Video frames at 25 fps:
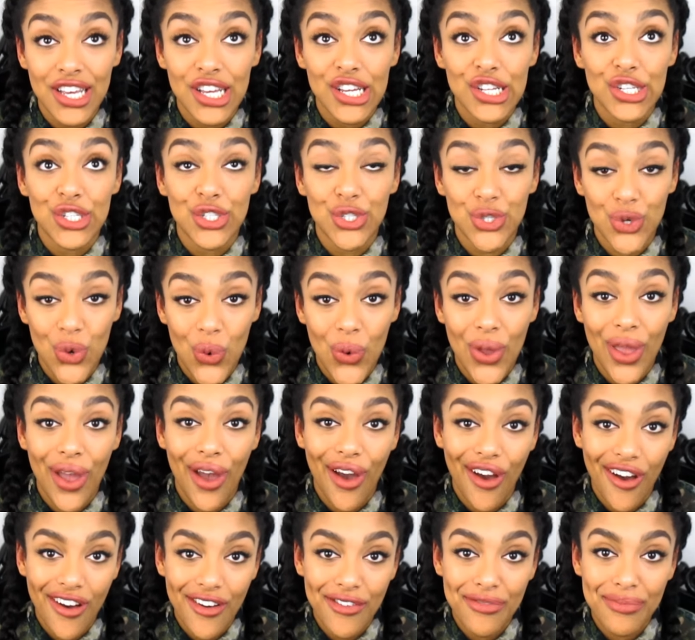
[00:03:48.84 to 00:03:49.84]
showing
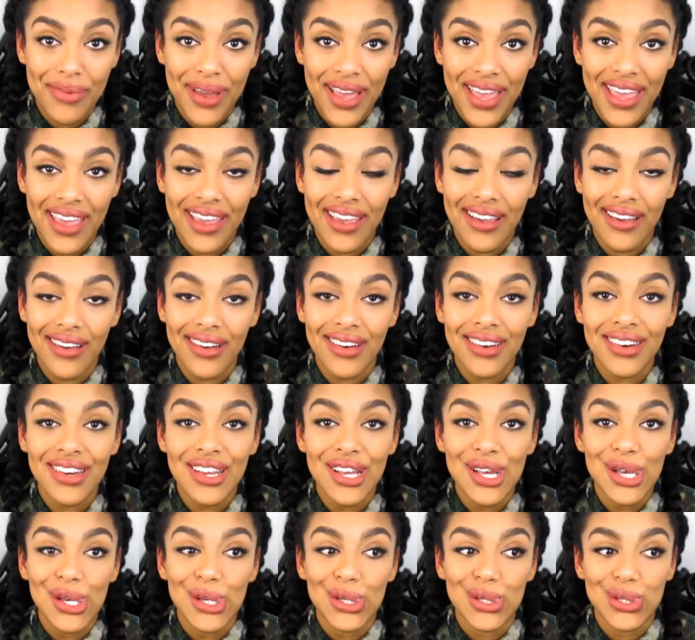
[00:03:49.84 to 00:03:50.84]
off my hair
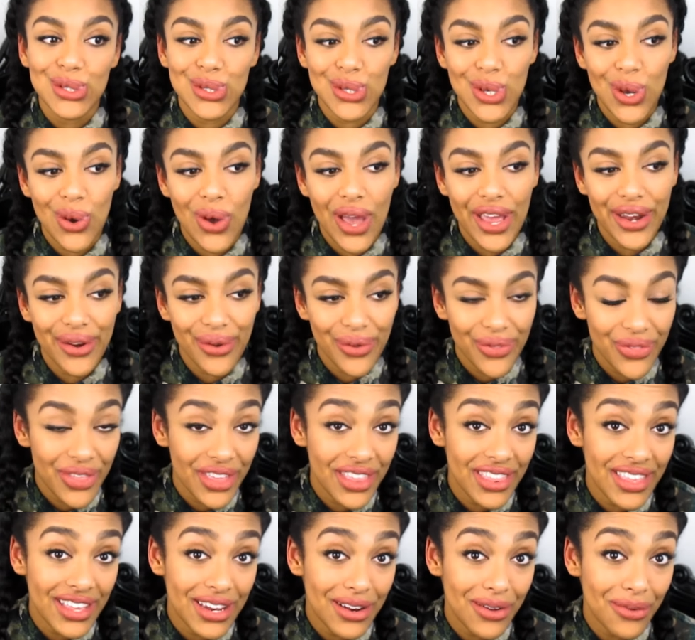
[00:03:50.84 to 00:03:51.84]
so I don't
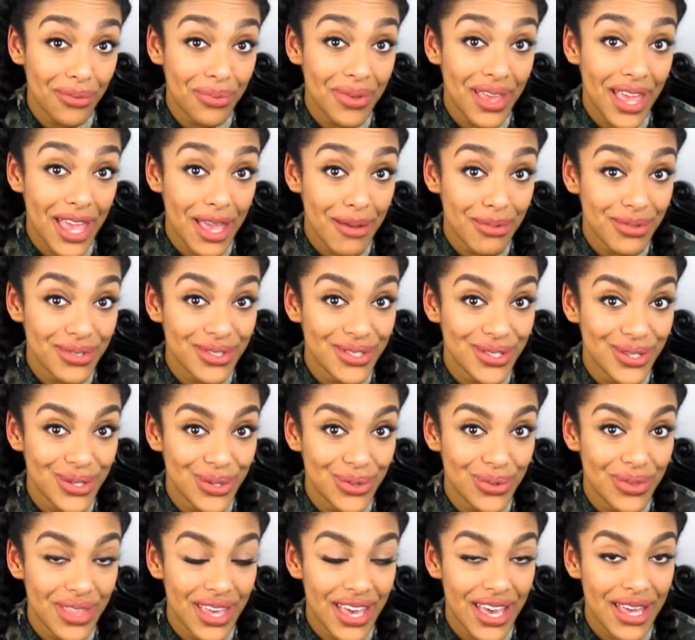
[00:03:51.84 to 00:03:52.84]
think that I'll be able to
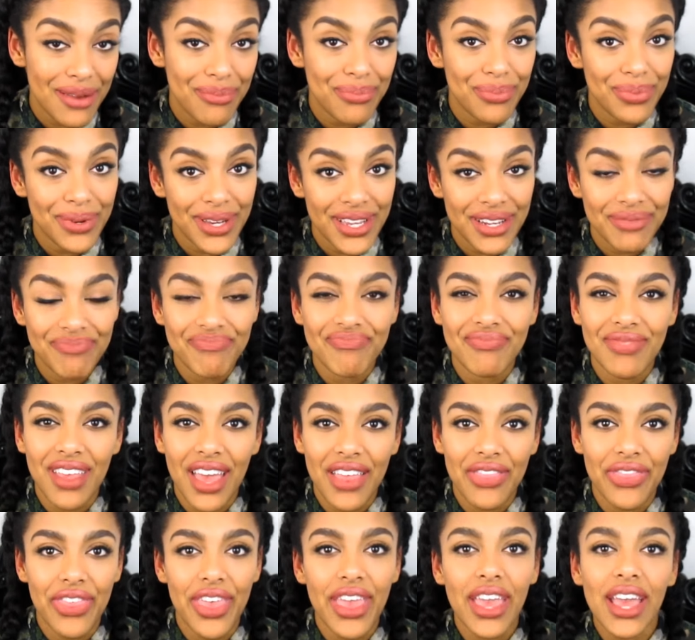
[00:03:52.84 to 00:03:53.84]
do that but
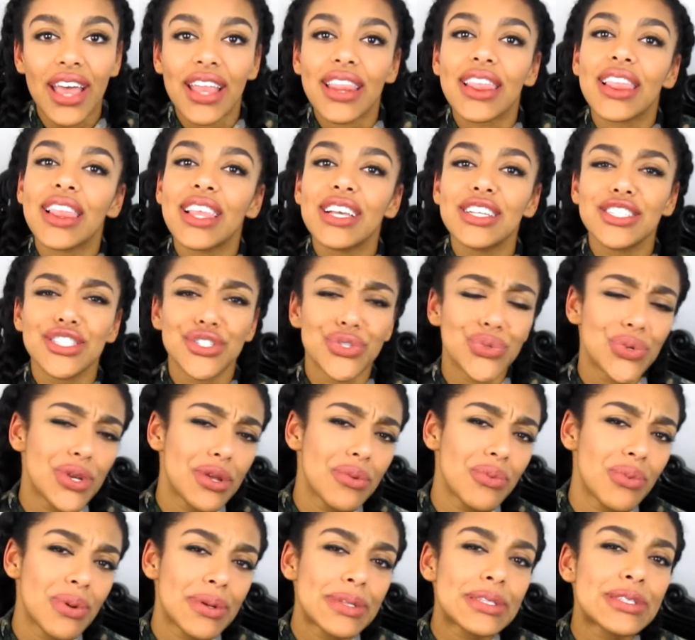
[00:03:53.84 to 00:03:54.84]
I think at least
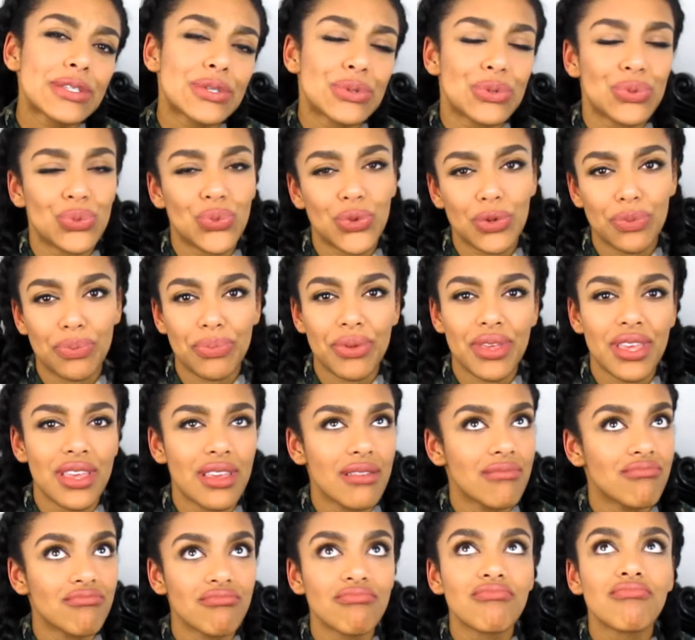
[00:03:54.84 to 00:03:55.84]
three months would
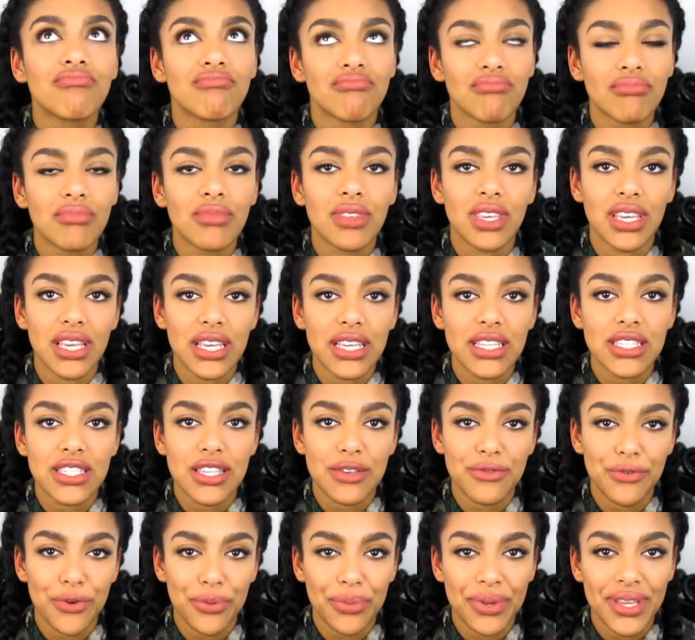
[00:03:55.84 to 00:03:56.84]
be
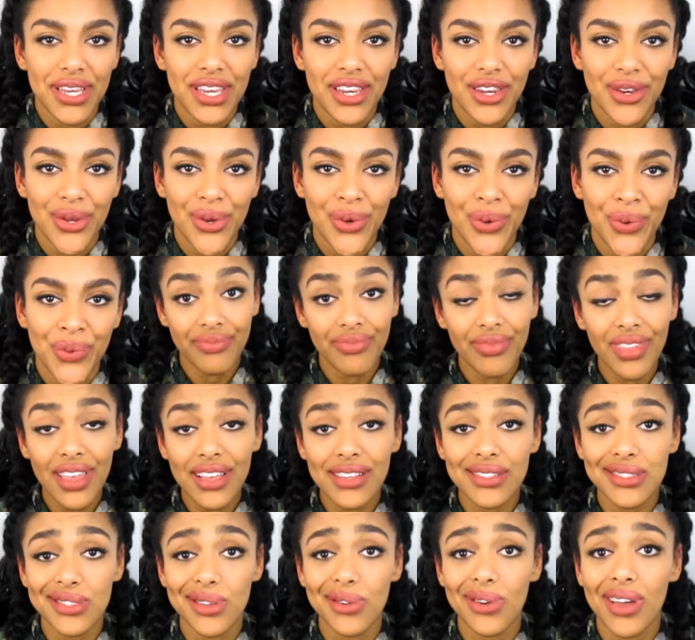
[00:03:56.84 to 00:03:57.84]
easy for me to do.
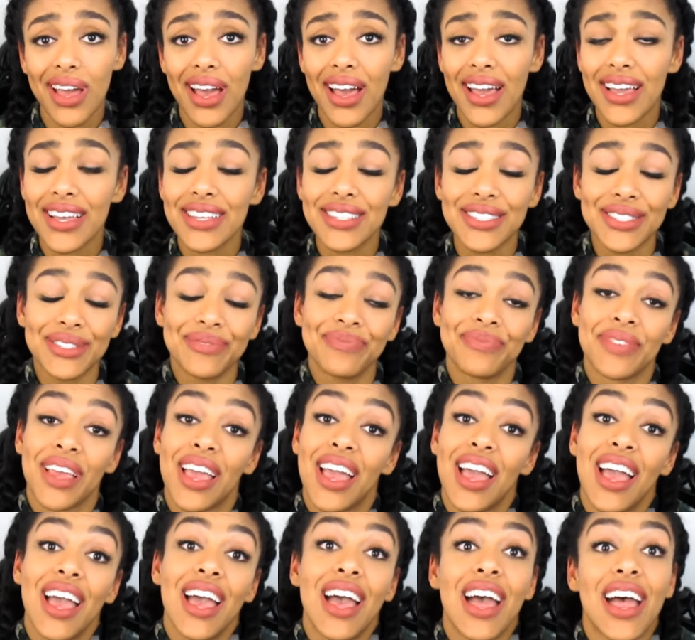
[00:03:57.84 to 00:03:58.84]
So, guys,
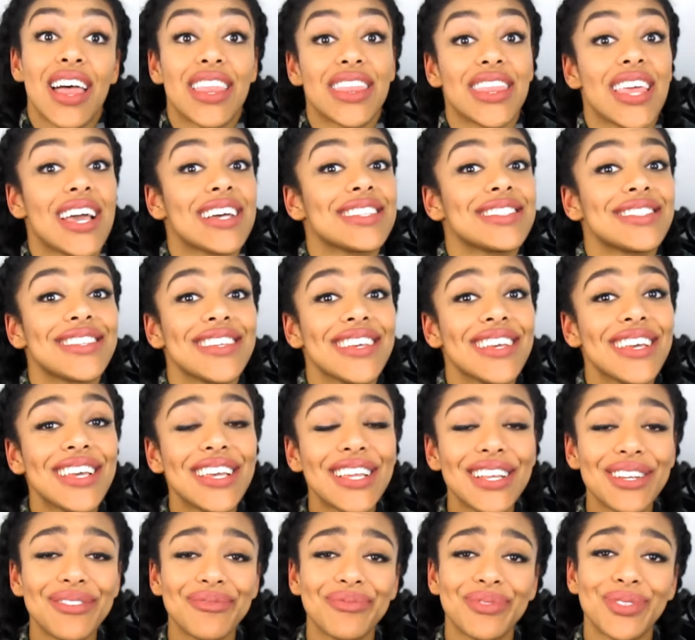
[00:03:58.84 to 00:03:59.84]
that's
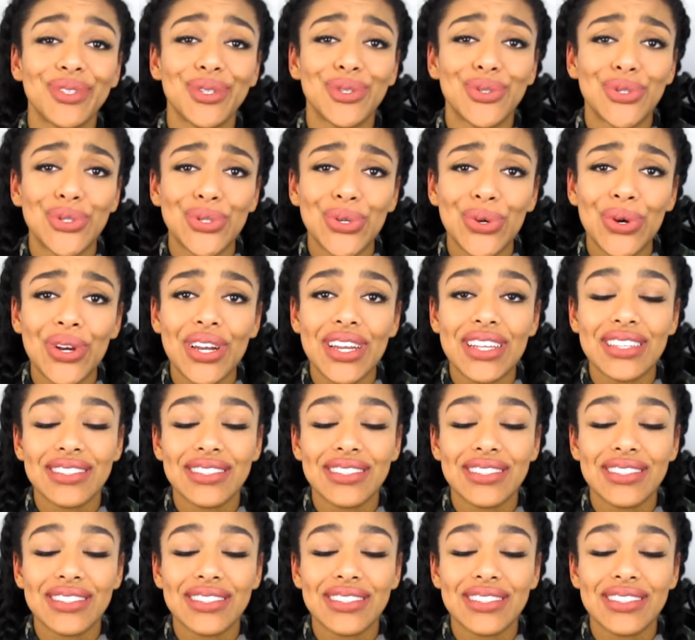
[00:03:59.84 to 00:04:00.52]
it. Short,